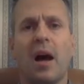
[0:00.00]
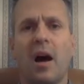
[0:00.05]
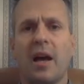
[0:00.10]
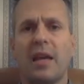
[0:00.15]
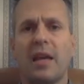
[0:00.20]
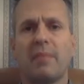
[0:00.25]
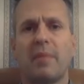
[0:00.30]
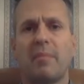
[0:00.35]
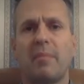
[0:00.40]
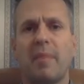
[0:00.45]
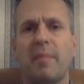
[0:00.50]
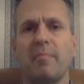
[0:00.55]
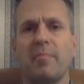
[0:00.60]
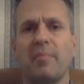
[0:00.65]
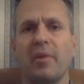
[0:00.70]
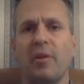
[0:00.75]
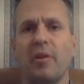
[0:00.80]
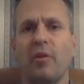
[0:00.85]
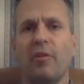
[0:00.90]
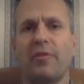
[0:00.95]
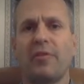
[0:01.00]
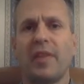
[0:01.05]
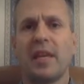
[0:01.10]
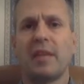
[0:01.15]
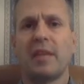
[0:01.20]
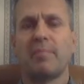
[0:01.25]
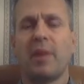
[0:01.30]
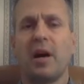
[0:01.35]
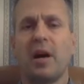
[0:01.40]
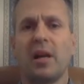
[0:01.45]
am a member of
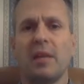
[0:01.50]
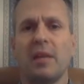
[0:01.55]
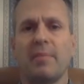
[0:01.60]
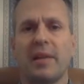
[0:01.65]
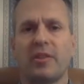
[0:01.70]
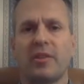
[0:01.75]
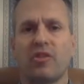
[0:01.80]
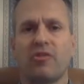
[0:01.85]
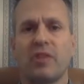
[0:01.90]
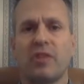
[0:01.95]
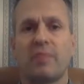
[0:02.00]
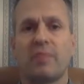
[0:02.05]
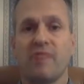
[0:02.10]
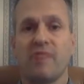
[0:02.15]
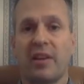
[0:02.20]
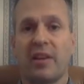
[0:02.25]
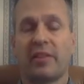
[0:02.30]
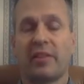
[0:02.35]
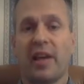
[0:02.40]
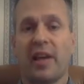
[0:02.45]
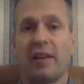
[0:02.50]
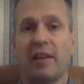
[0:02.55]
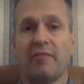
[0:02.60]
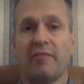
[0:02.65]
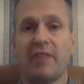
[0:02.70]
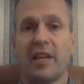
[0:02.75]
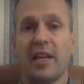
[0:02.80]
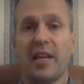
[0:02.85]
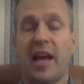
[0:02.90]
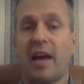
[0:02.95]
the Parliamentary Press
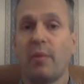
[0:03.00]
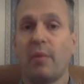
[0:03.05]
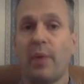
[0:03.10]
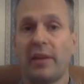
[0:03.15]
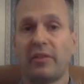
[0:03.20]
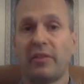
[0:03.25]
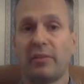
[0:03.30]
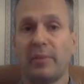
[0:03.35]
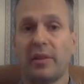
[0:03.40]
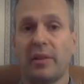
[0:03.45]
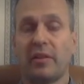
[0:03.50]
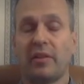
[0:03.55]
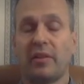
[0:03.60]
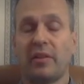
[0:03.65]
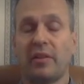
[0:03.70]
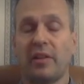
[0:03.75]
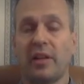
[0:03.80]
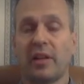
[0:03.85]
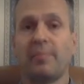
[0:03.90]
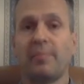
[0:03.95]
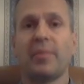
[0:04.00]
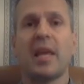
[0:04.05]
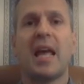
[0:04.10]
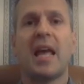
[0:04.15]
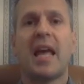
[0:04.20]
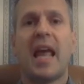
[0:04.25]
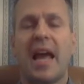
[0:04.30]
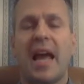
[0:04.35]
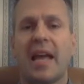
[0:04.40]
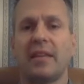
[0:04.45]
Gallery at Westminster,
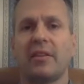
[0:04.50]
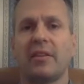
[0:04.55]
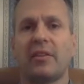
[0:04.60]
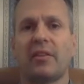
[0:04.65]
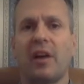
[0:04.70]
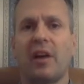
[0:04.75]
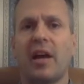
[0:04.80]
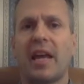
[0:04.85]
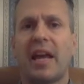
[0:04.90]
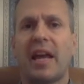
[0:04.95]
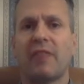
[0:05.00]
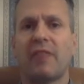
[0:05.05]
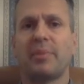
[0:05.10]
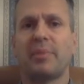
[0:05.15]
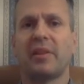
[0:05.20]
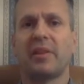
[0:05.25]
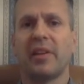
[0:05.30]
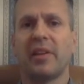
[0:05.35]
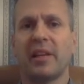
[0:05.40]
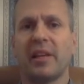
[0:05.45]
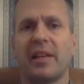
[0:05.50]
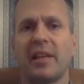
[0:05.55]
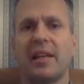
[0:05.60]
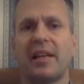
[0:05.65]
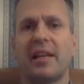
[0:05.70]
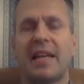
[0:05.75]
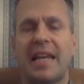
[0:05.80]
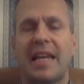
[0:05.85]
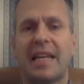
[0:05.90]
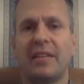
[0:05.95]
hence I have
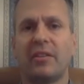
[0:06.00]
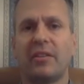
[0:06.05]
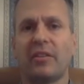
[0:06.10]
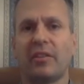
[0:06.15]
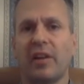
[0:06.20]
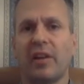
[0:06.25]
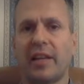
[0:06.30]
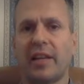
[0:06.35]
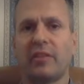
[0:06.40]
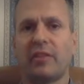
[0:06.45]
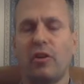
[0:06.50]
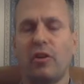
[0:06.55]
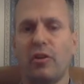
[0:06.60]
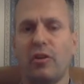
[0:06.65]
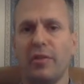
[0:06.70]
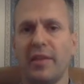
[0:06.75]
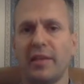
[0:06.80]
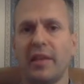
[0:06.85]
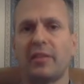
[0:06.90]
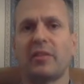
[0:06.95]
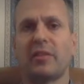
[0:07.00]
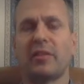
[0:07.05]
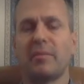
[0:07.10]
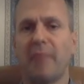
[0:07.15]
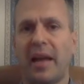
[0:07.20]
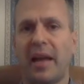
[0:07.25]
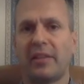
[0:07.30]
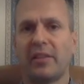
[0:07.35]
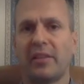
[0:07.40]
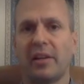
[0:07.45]
particular insight on this
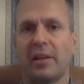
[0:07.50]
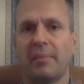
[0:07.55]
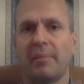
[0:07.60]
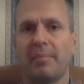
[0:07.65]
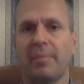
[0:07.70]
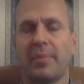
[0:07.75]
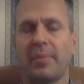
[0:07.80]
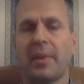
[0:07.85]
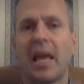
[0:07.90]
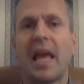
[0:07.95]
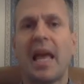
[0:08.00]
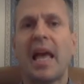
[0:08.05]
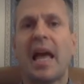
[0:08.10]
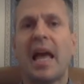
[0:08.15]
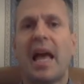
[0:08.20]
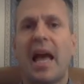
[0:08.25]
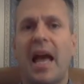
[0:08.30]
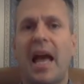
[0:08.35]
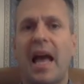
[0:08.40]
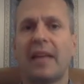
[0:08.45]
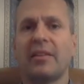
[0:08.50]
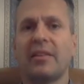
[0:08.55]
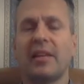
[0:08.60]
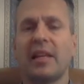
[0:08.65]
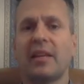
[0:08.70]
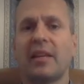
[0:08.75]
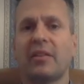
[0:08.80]
matter. And it is